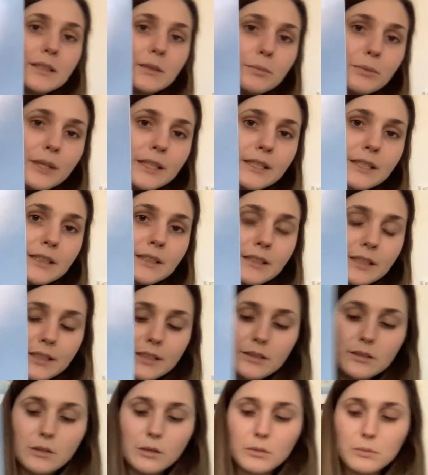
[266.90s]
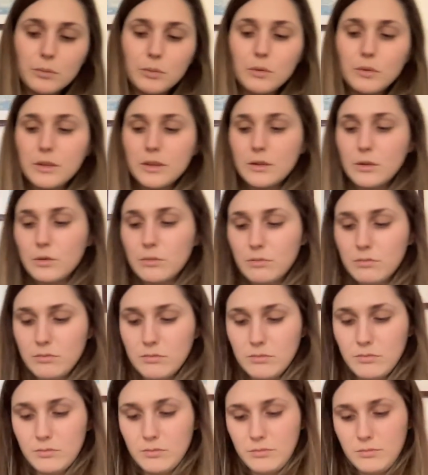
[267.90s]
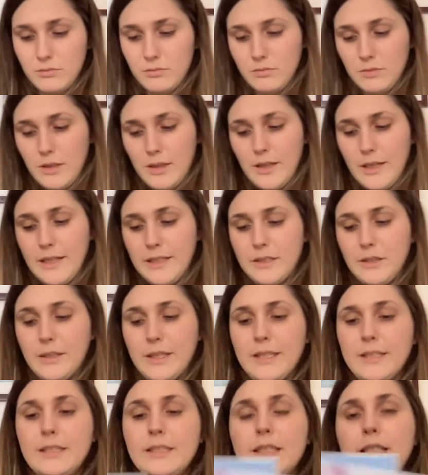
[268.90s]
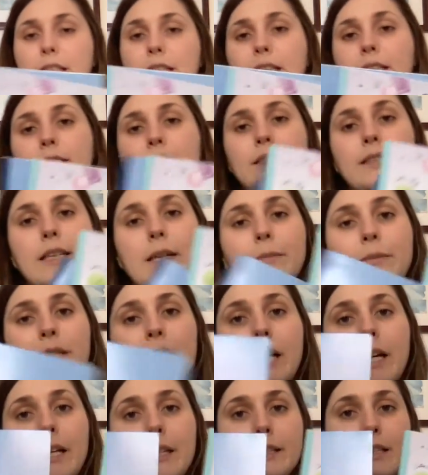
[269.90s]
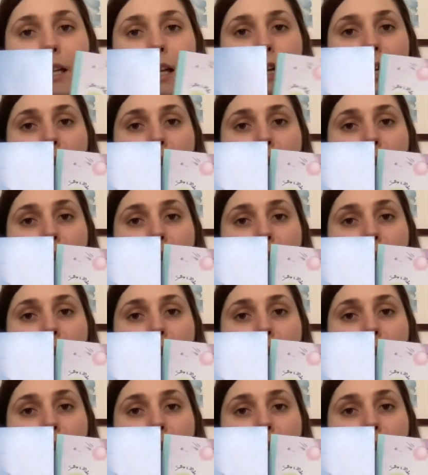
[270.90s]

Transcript: a present this notebook. As you can see, it's the same size